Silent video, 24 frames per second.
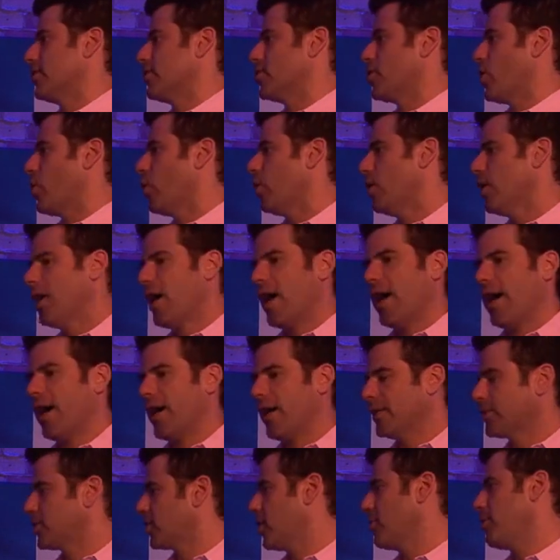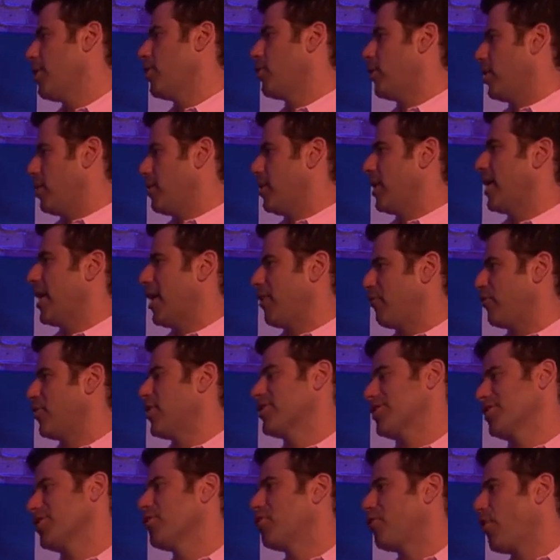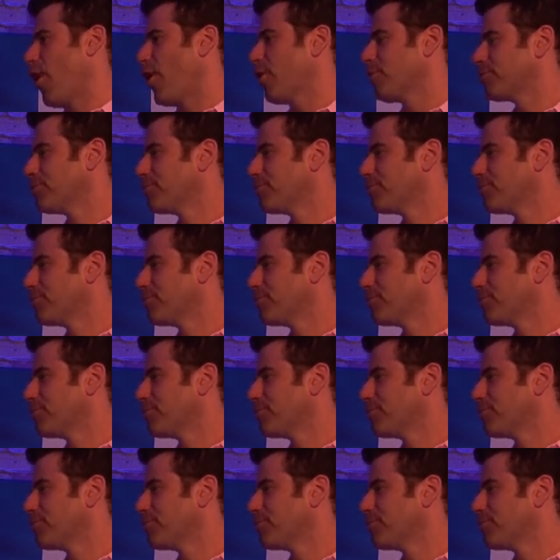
So it's going to be a really big hit for us in the fall.